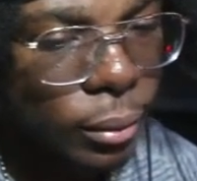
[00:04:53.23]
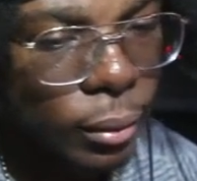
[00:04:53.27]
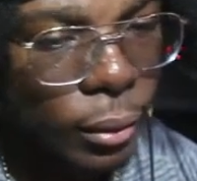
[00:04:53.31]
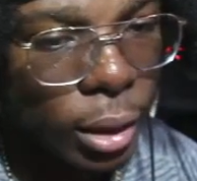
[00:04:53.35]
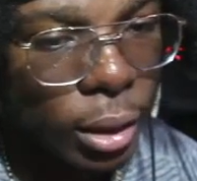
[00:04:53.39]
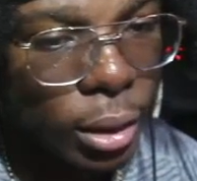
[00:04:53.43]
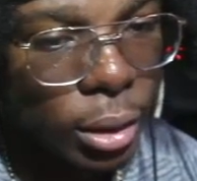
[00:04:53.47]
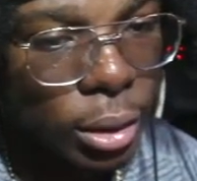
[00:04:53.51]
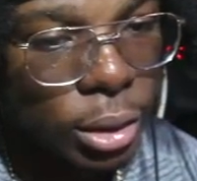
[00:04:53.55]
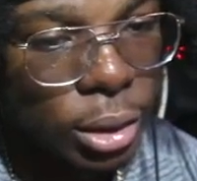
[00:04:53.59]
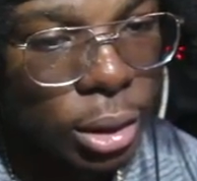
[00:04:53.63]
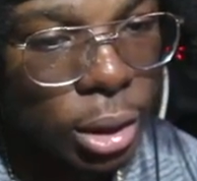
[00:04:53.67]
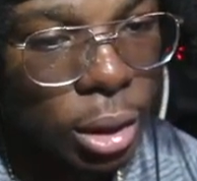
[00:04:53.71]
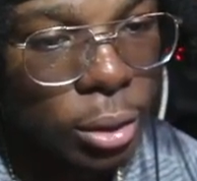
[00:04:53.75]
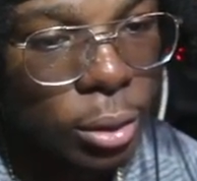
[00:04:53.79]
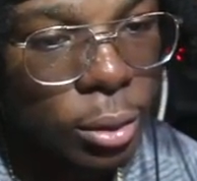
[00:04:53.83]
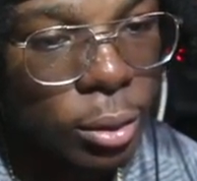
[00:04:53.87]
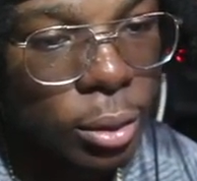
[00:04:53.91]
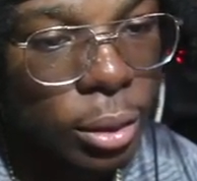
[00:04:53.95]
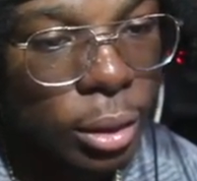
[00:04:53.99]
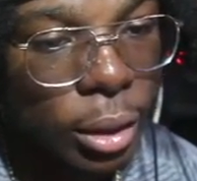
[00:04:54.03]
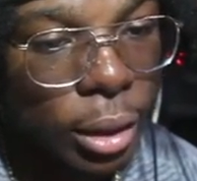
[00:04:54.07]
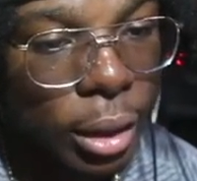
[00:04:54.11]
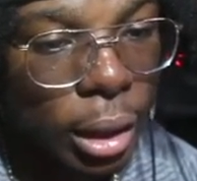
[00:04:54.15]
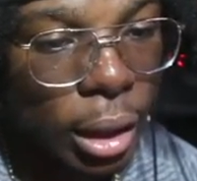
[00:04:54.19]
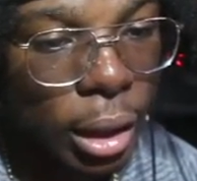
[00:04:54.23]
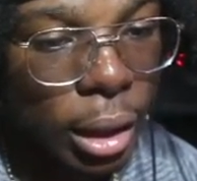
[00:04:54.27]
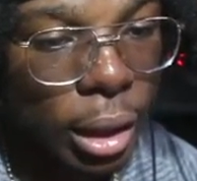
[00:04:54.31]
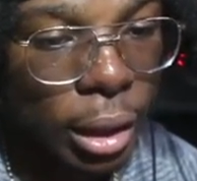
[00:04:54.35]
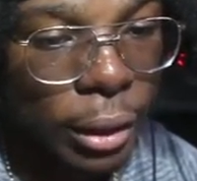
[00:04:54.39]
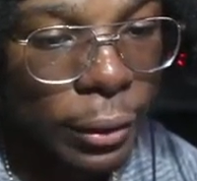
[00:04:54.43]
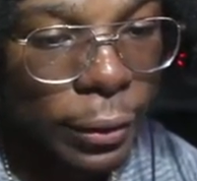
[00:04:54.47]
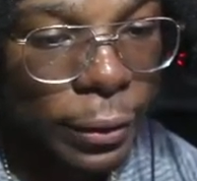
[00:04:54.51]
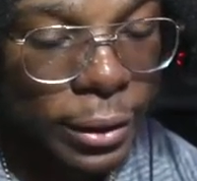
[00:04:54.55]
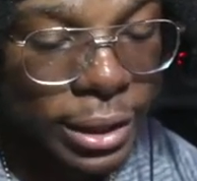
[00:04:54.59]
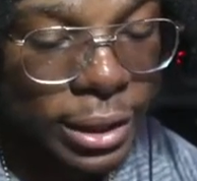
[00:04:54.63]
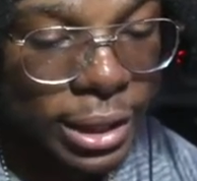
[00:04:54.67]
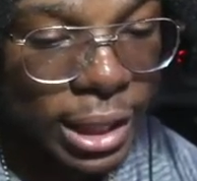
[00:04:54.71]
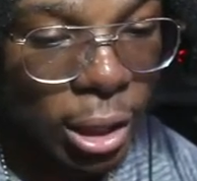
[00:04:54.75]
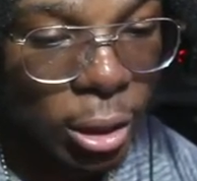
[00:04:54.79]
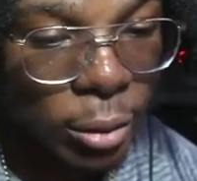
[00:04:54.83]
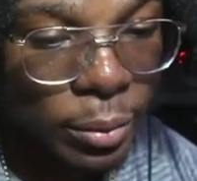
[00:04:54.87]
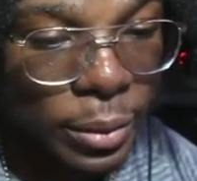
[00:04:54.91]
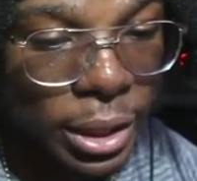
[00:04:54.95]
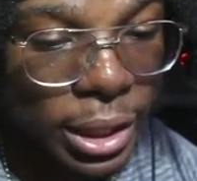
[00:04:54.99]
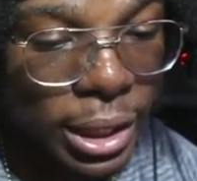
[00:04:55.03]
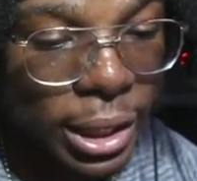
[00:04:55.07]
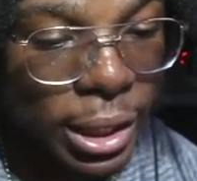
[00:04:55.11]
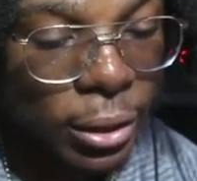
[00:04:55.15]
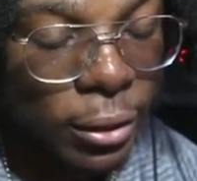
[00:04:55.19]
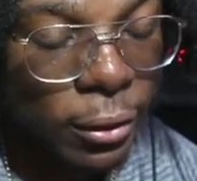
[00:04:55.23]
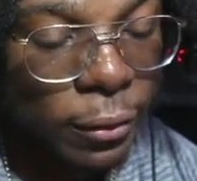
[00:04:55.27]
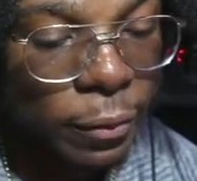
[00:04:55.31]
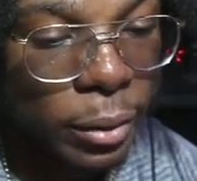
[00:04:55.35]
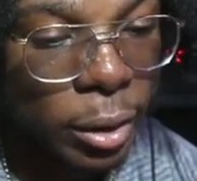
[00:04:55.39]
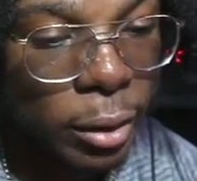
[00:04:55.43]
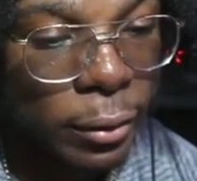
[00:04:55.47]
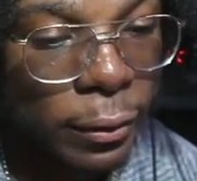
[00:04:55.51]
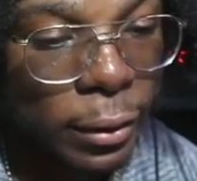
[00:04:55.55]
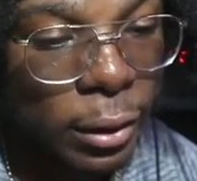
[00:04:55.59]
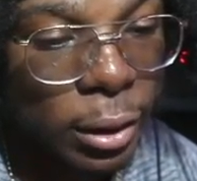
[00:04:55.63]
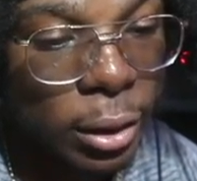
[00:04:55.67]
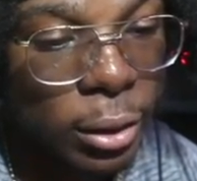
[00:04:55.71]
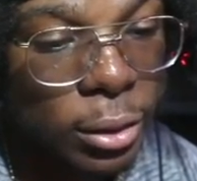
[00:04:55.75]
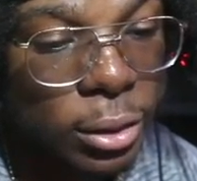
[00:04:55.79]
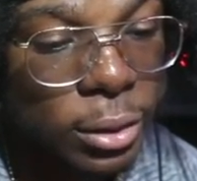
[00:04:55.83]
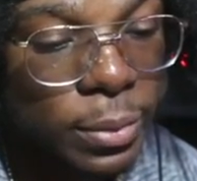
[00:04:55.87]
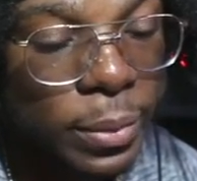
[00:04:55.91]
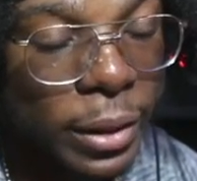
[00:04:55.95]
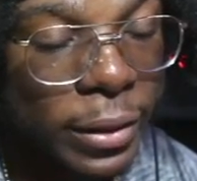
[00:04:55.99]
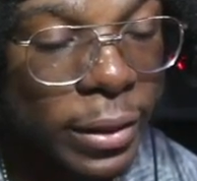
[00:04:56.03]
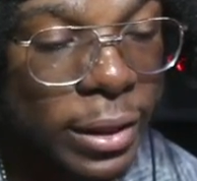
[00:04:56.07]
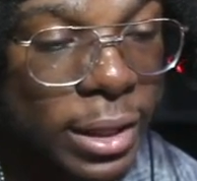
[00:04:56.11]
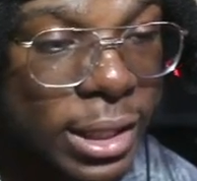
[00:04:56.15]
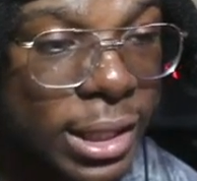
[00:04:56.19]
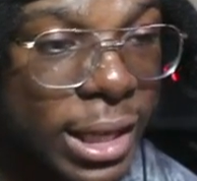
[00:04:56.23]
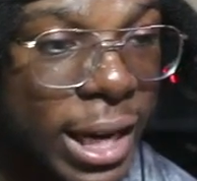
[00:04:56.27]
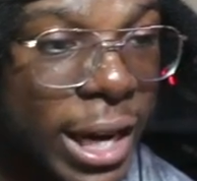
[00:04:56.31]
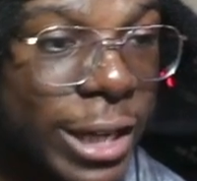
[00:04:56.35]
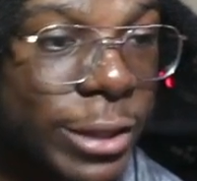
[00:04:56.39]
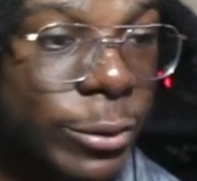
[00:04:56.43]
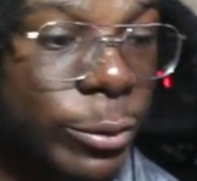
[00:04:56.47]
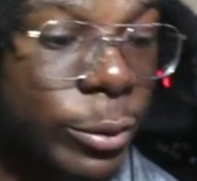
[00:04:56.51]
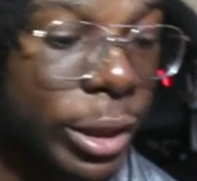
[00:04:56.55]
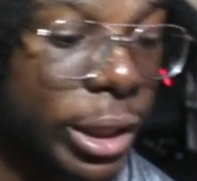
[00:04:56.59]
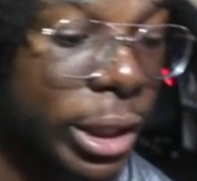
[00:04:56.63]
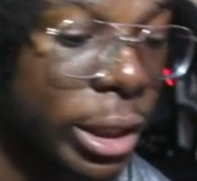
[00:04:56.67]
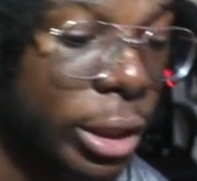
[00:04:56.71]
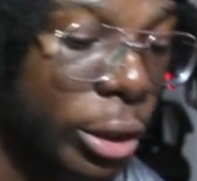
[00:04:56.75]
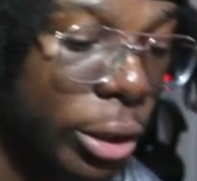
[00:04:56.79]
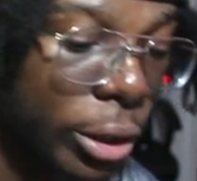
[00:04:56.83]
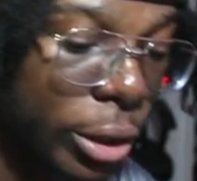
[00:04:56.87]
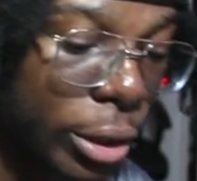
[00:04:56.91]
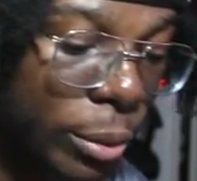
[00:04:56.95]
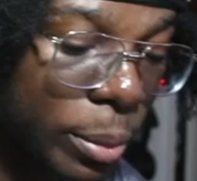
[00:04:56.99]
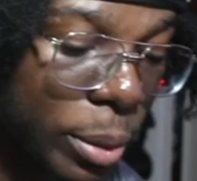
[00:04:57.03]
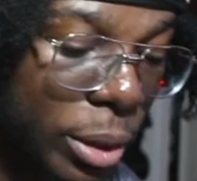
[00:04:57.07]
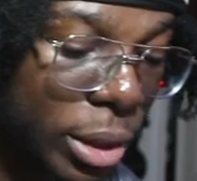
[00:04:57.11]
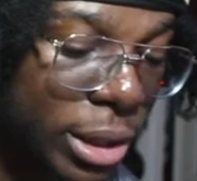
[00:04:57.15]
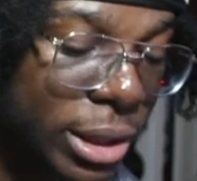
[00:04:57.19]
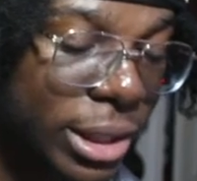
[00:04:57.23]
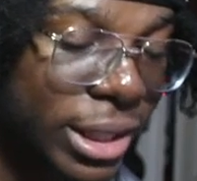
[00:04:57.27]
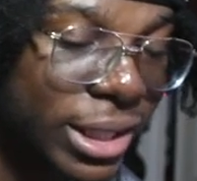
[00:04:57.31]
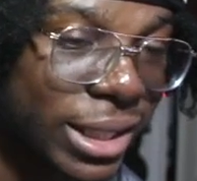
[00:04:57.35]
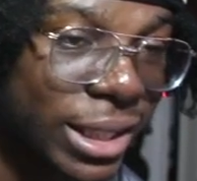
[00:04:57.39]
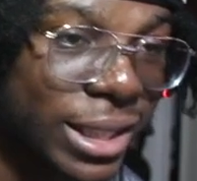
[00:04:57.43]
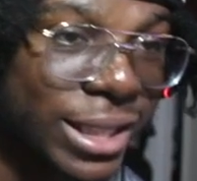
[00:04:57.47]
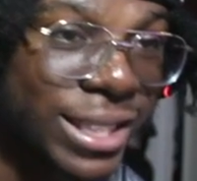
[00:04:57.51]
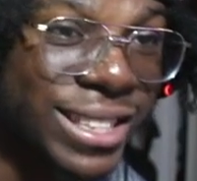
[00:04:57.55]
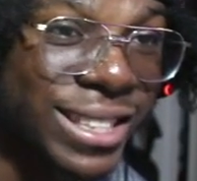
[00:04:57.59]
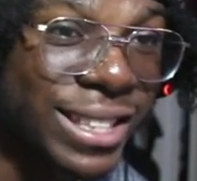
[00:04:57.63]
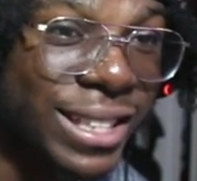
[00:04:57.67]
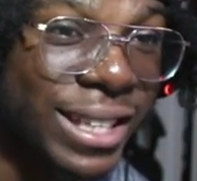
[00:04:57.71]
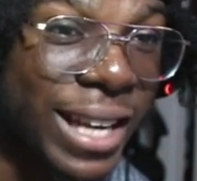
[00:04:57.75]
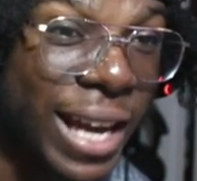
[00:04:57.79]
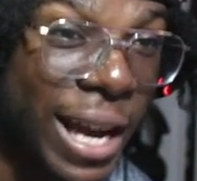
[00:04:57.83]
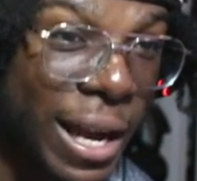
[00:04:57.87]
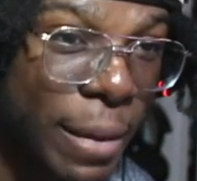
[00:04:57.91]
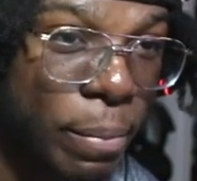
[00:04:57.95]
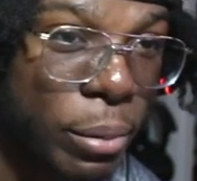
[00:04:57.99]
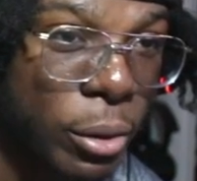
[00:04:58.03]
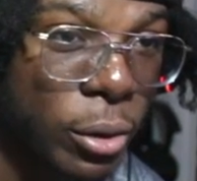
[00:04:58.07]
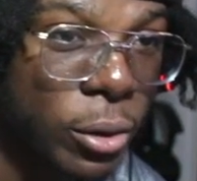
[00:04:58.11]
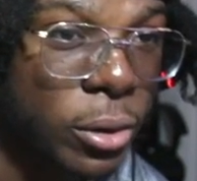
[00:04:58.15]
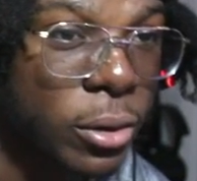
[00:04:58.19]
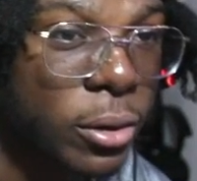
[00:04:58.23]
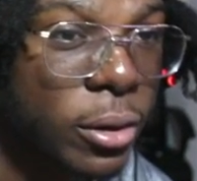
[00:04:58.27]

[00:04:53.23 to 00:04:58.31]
So, this guy will be eating off both of those, but this guy's really good because he's a sniper.